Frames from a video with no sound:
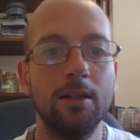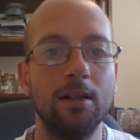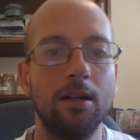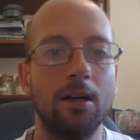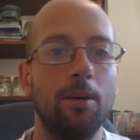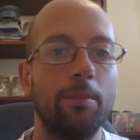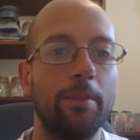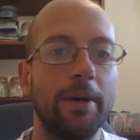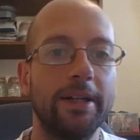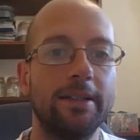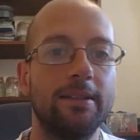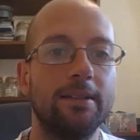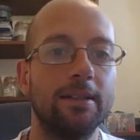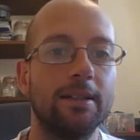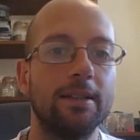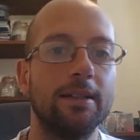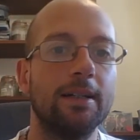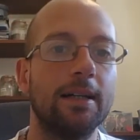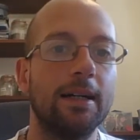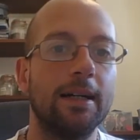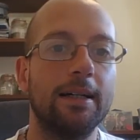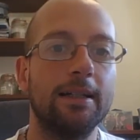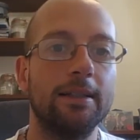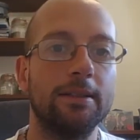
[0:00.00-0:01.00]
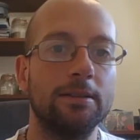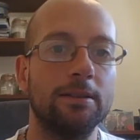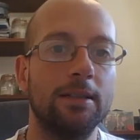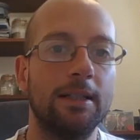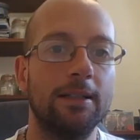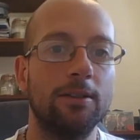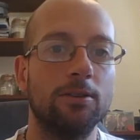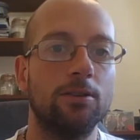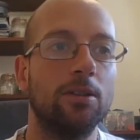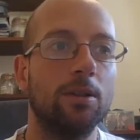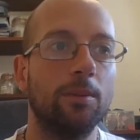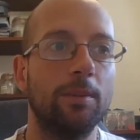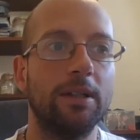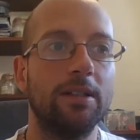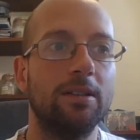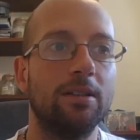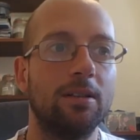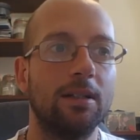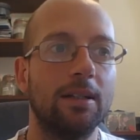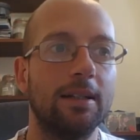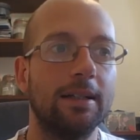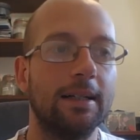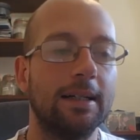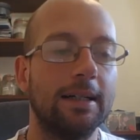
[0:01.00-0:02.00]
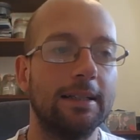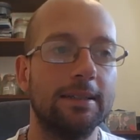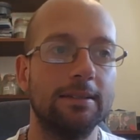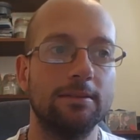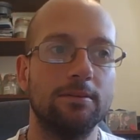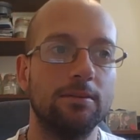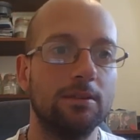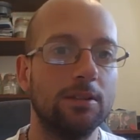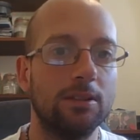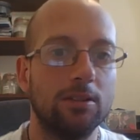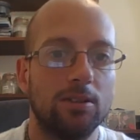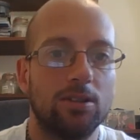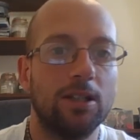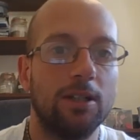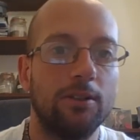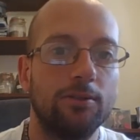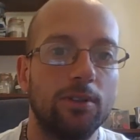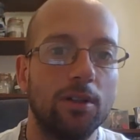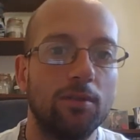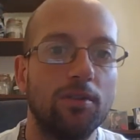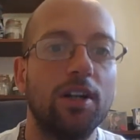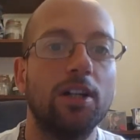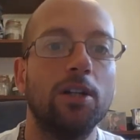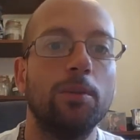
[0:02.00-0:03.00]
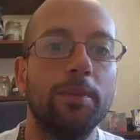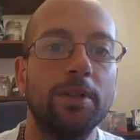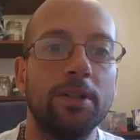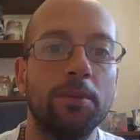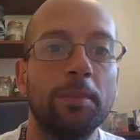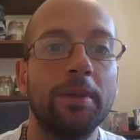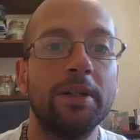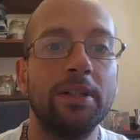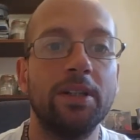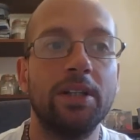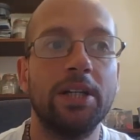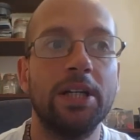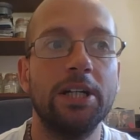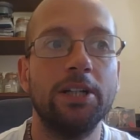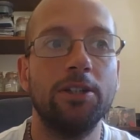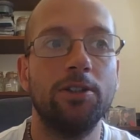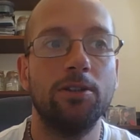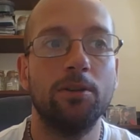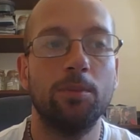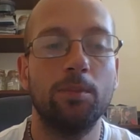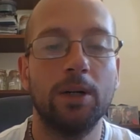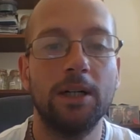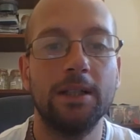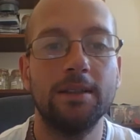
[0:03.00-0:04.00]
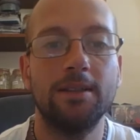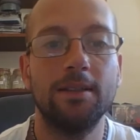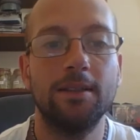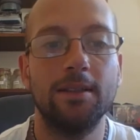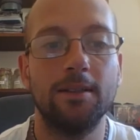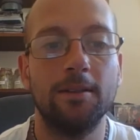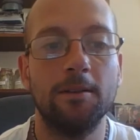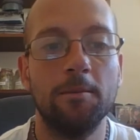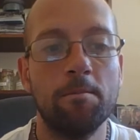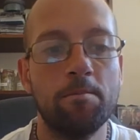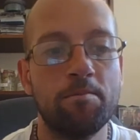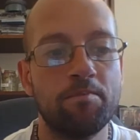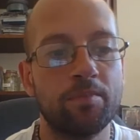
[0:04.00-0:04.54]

hermetic and alchemistic and self-development meditational practices.